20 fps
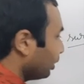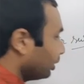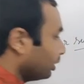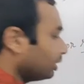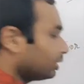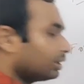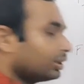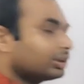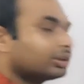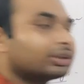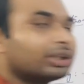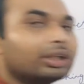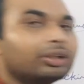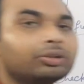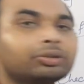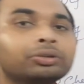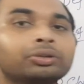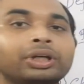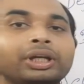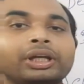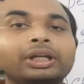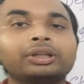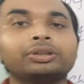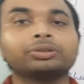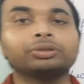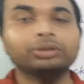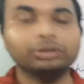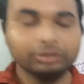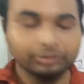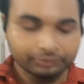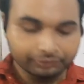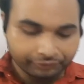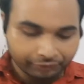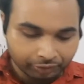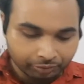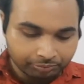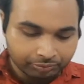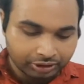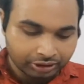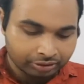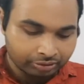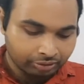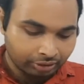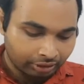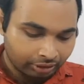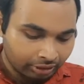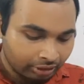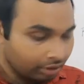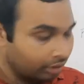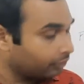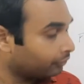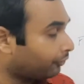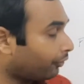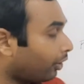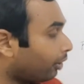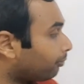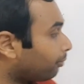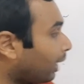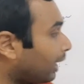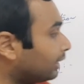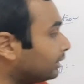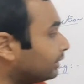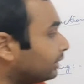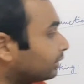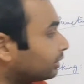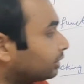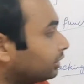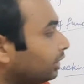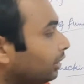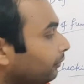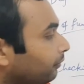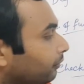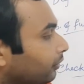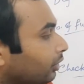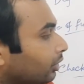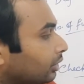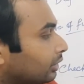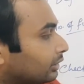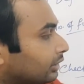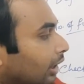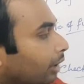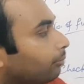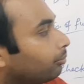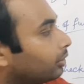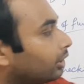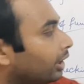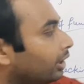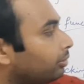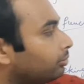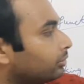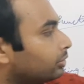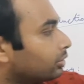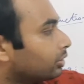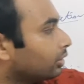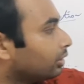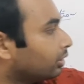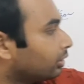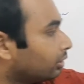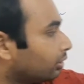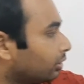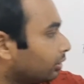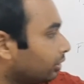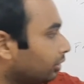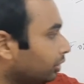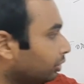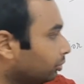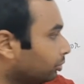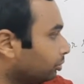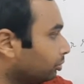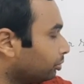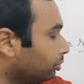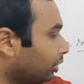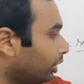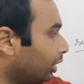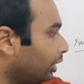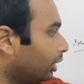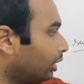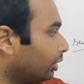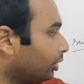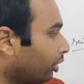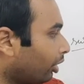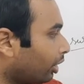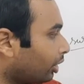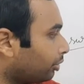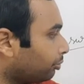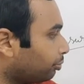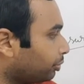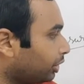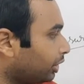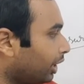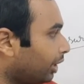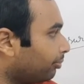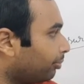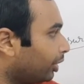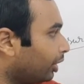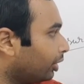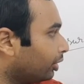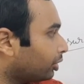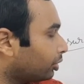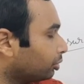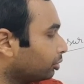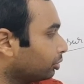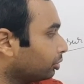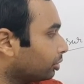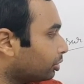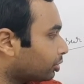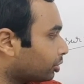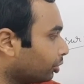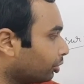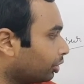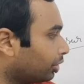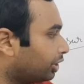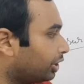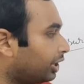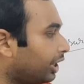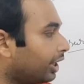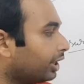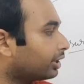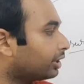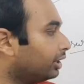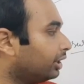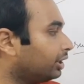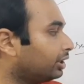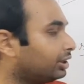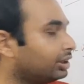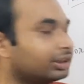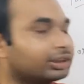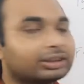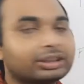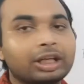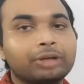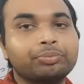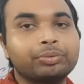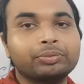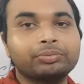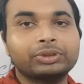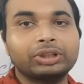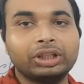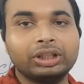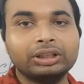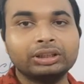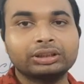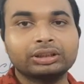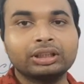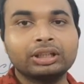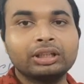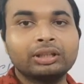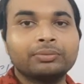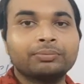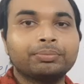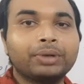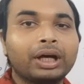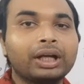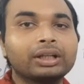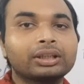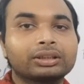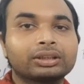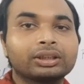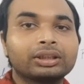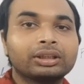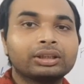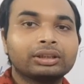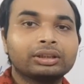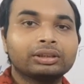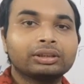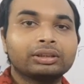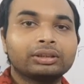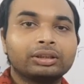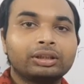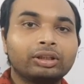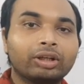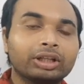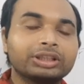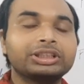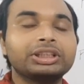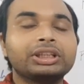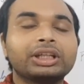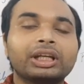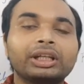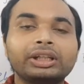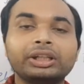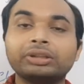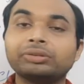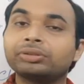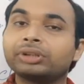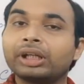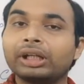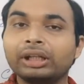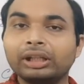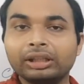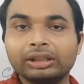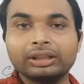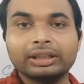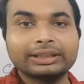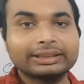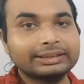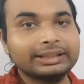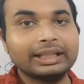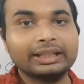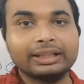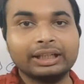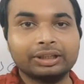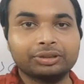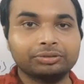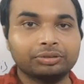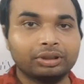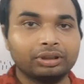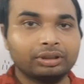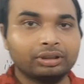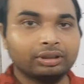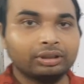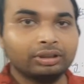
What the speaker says: This is the way to prove this one. For bijective, sometimes you will not be able to show directly this type of things, but logically you can say that one.